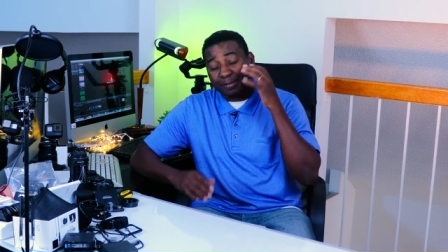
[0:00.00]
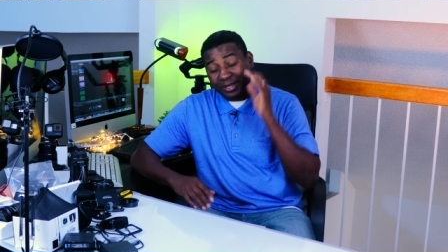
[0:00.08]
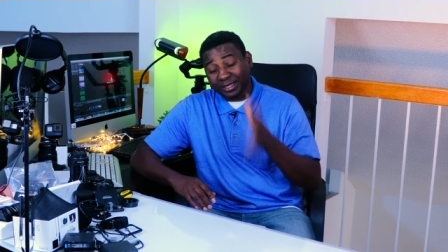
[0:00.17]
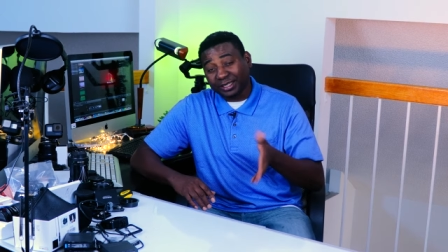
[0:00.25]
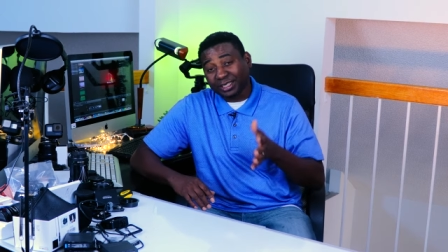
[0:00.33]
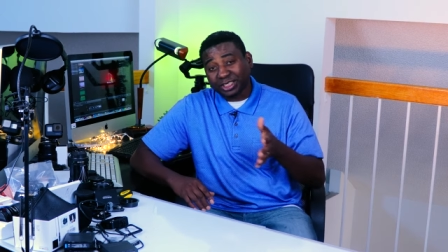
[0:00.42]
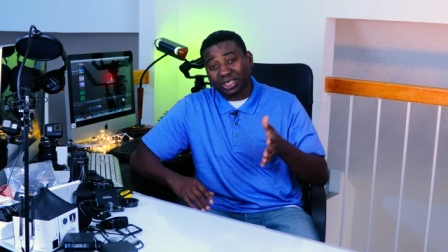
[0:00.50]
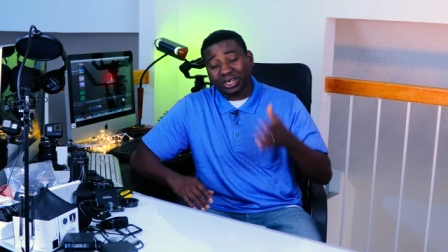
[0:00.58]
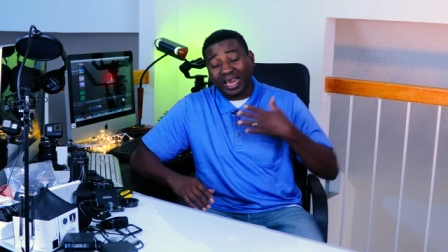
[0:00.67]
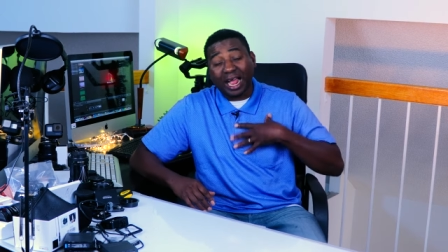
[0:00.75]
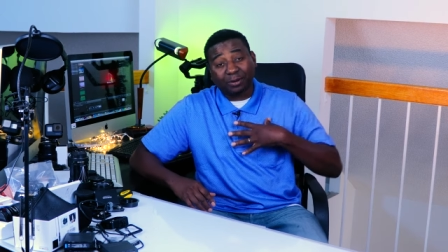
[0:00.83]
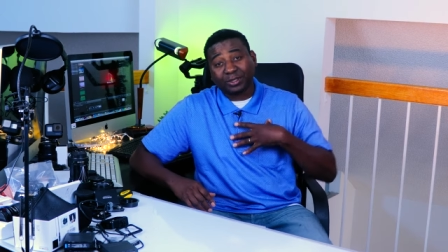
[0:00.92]
In this
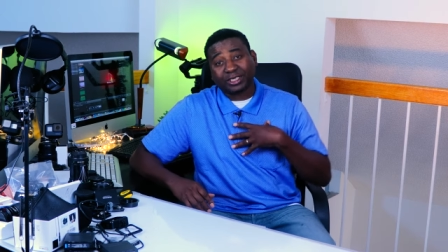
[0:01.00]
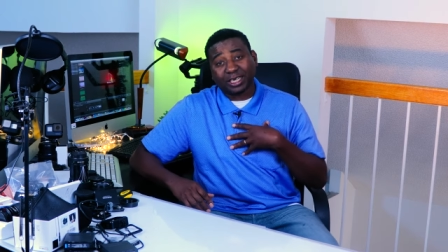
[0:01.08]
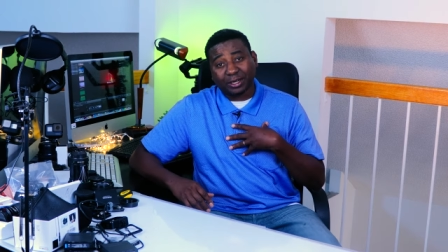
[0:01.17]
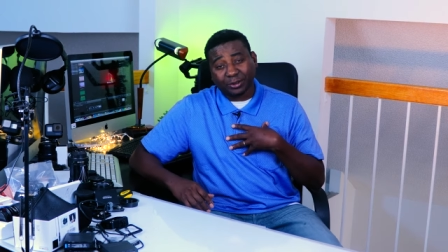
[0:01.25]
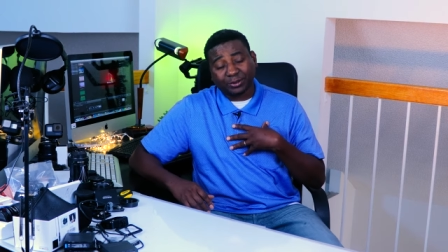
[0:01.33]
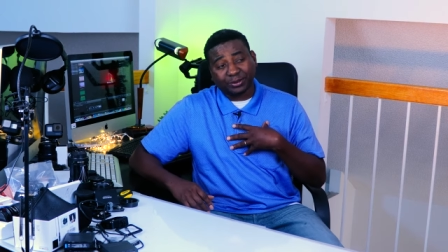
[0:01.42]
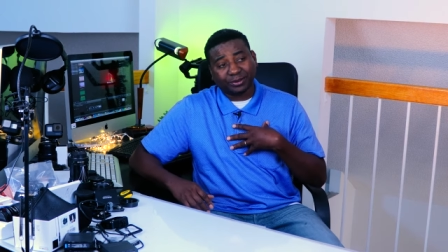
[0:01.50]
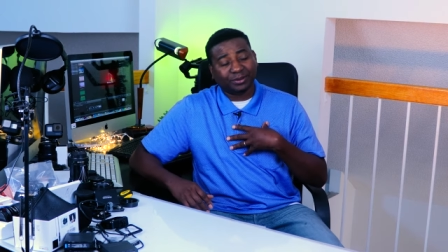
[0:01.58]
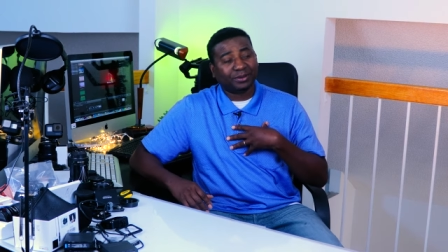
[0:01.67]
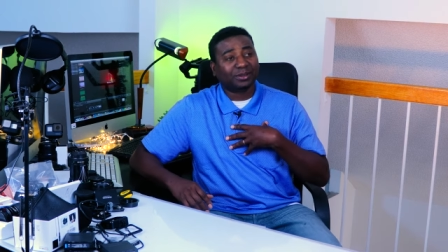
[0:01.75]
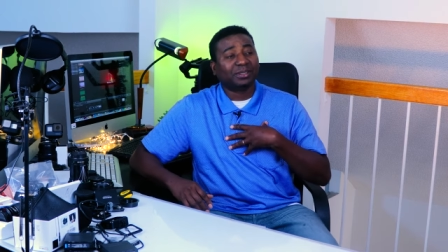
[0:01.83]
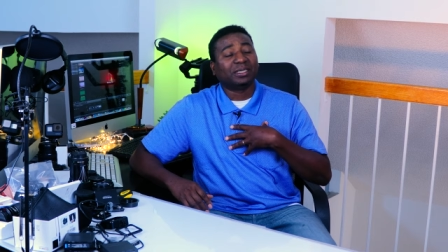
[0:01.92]
shot, I was alone.
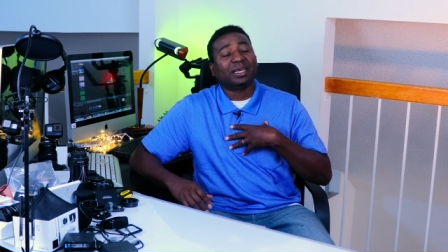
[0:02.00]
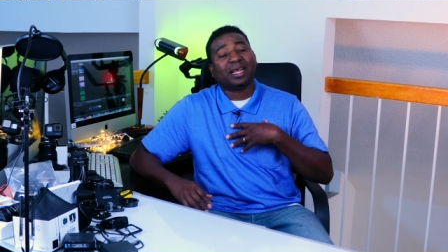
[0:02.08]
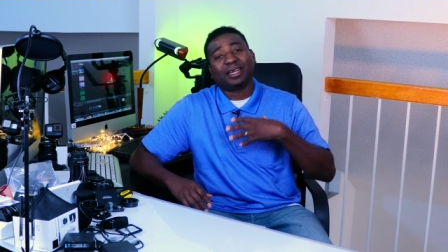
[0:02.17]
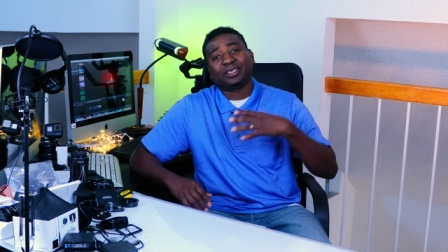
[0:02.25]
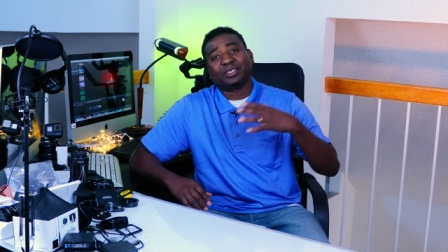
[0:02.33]
And